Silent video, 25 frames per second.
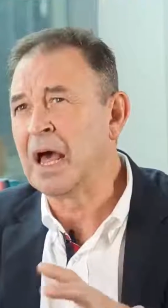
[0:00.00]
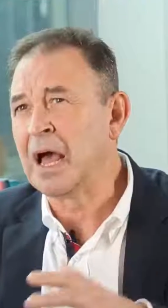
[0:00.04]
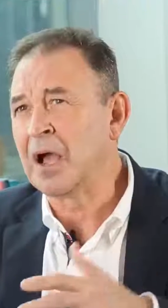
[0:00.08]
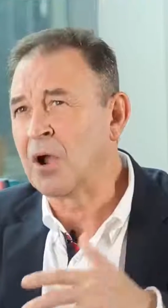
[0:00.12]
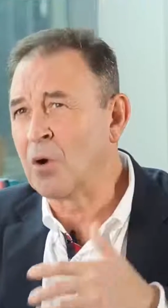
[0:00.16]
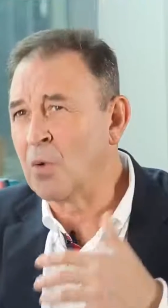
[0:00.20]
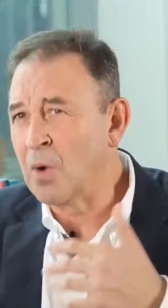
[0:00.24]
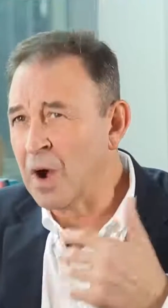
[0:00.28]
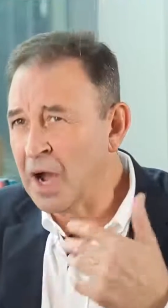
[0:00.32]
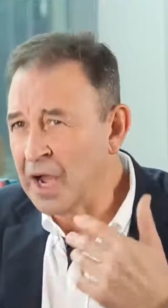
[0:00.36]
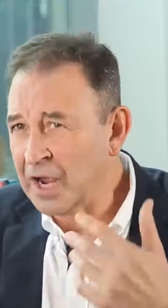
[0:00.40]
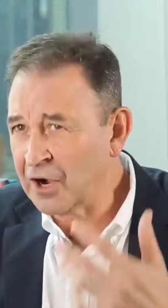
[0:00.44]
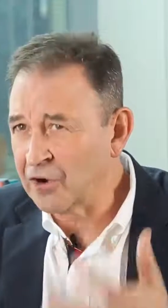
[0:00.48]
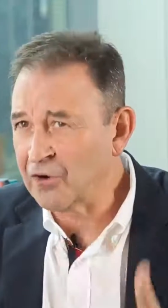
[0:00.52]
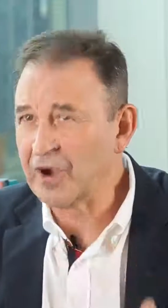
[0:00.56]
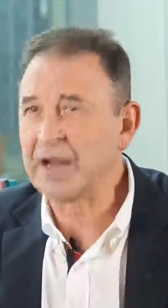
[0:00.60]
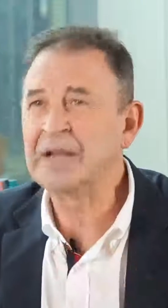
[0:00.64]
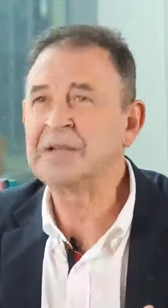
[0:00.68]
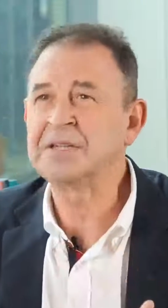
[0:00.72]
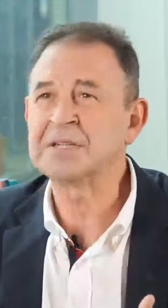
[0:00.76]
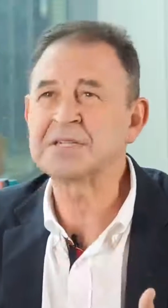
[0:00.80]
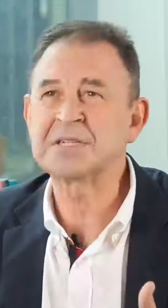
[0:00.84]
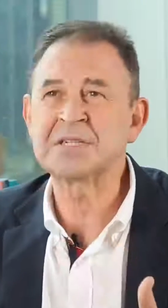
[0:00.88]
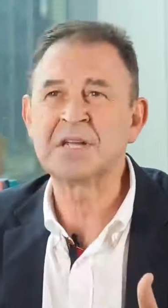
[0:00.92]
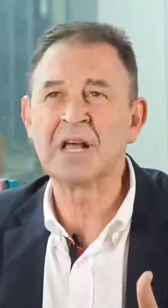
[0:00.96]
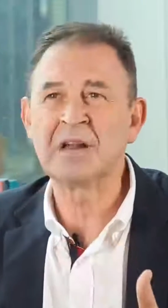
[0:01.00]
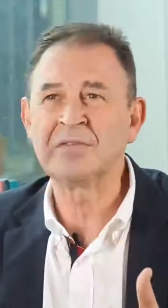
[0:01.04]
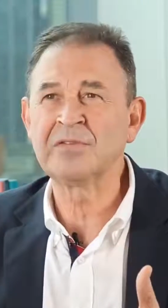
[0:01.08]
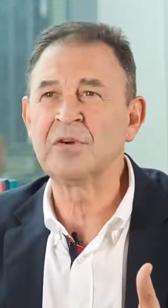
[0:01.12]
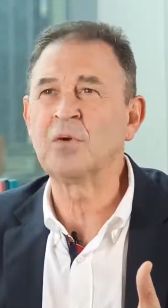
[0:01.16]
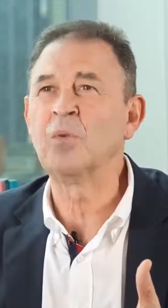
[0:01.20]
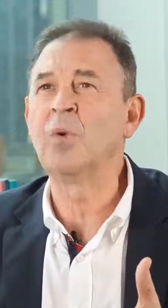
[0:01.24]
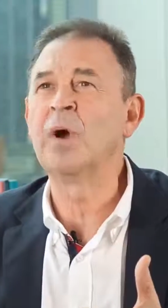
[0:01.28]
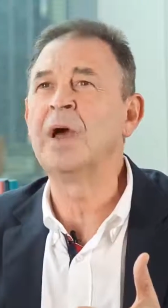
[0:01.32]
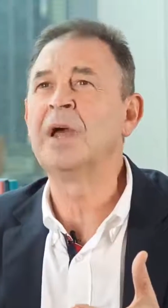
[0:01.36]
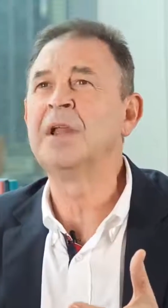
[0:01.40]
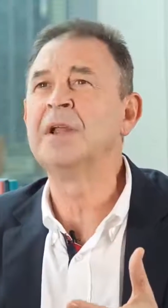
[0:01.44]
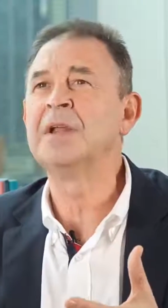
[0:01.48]
acquire greater
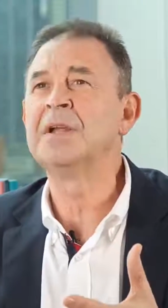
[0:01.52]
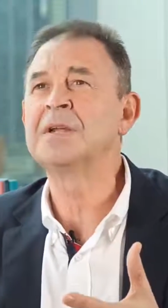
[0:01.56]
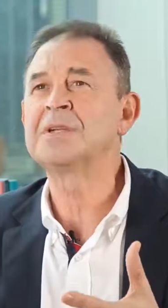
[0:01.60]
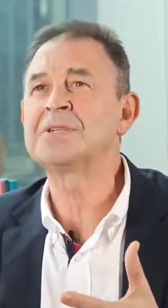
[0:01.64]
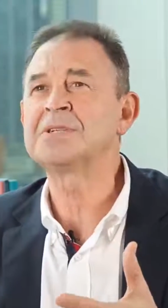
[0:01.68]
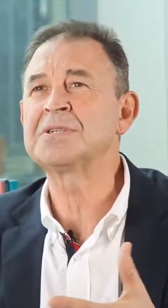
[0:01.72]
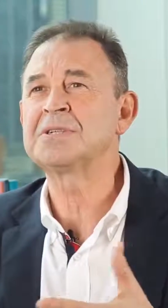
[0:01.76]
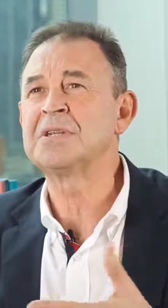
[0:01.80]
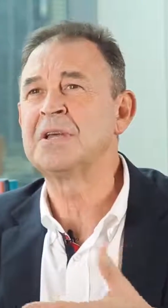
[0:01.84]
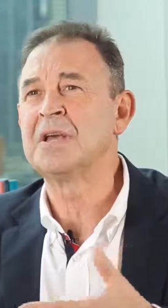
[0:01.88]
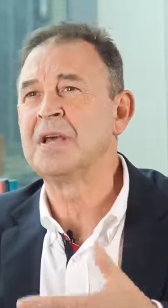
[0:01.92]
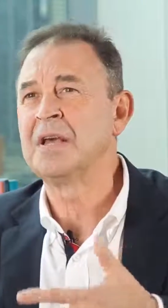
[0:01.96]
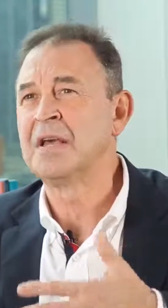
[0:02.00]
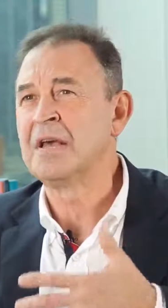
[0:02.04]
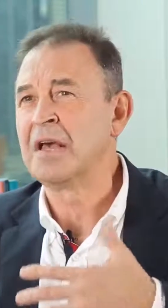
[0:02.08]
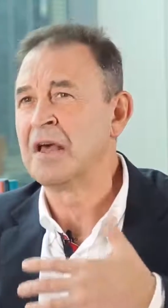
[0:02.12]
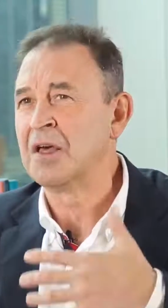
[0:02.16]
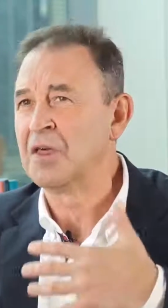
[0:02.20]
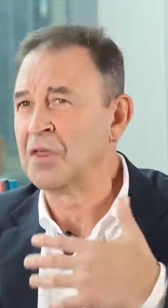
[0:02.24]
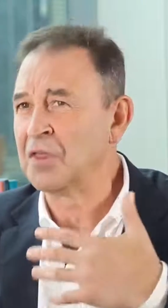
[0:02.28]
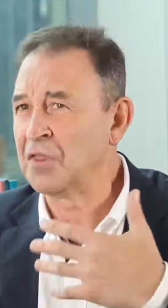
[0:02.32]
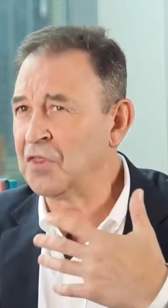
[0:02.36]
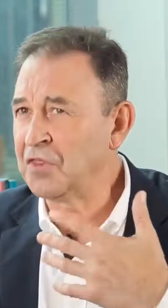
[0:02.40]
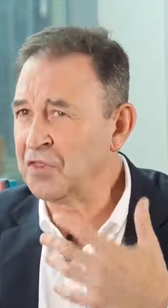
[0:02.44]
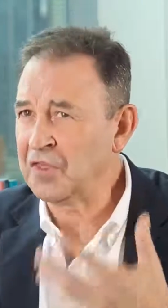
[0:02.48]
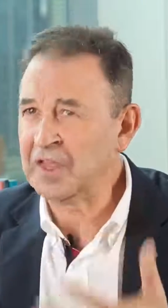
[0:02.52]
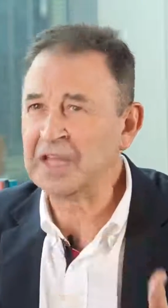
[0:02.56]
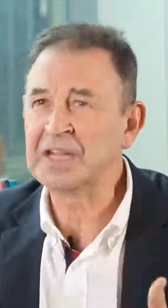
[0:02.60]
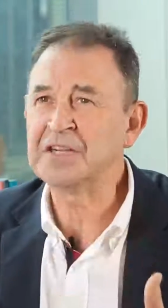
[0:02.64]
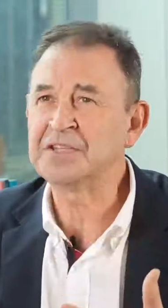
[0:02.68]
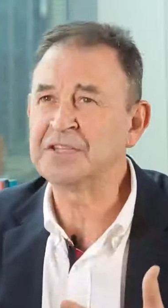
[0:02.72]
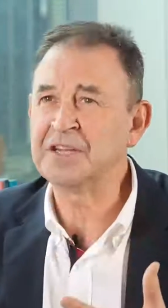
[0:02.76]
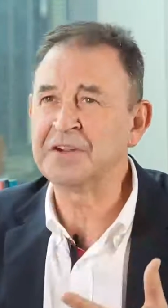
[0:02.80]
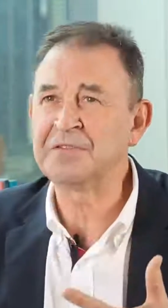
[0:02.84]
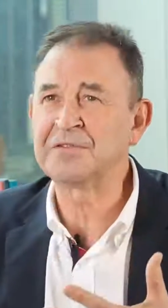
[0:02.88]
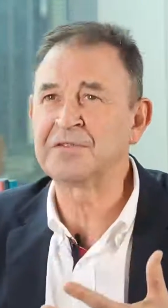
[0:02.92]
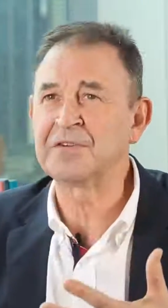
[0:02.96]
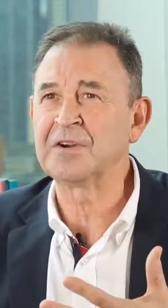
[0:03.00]
self-awareness,
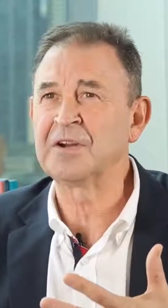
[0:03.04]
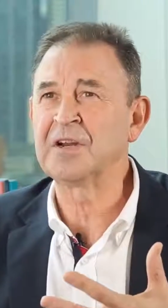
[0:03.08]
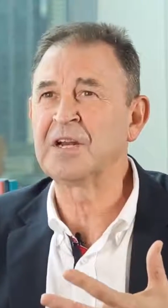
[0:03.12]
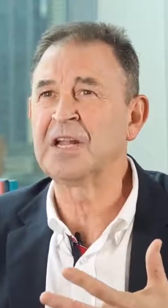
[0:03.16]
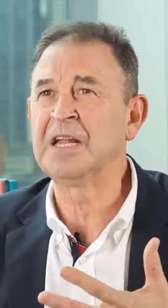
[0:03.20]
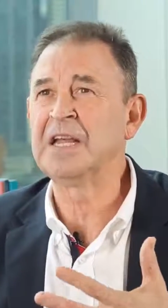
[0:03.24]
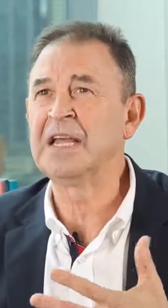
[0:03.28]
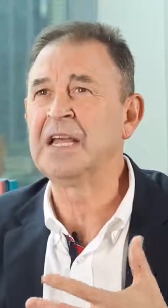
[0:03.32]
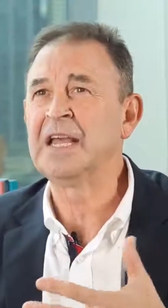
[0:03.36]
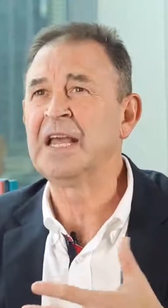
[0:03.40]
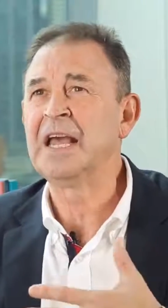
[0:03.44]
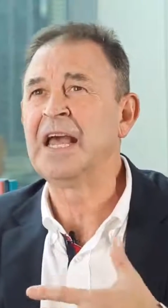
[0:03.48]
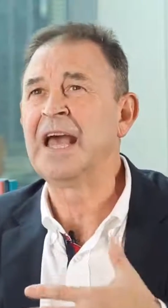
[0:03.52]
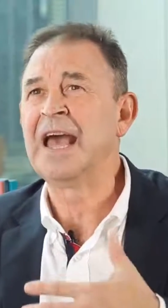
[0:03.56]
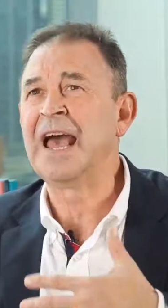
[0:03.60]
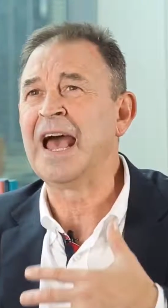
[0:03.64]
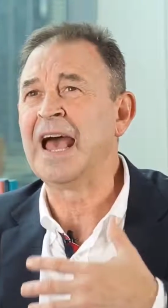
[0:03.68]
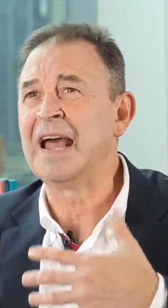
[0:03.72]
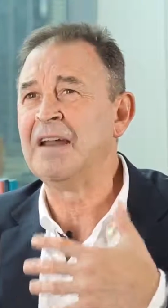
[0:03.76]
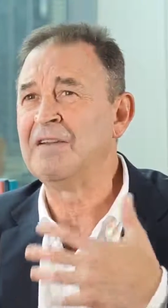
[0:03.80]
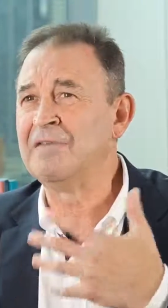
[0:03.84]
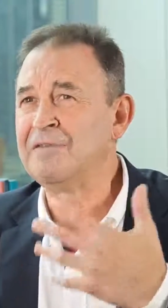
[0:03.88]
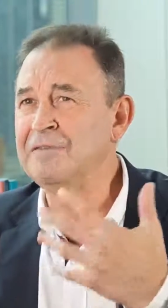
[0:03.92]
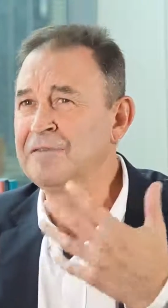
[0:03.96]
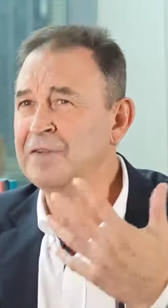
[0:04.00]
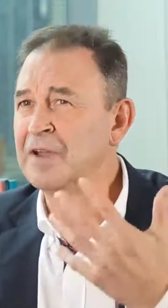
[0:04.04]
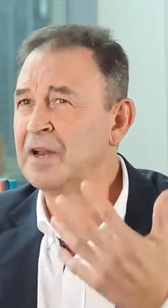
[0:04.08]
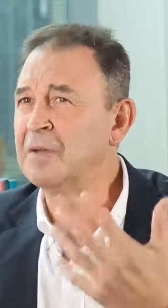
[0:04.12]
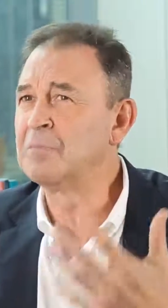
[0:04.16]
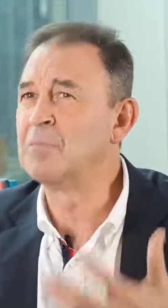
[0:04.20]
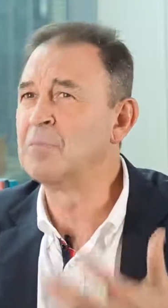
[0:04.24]
think differently, and feel